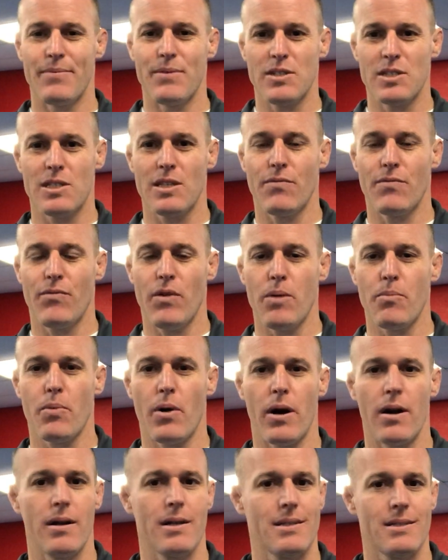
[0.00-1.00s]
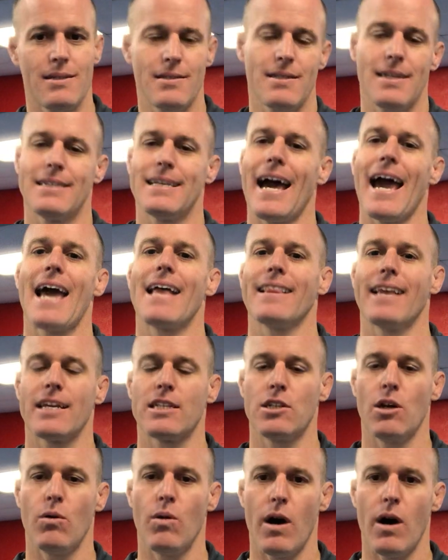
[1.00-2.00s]
This is the fun part. This is a diet
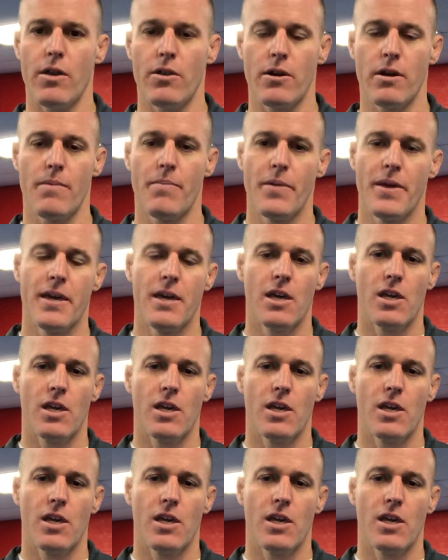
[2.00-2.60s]
like no other.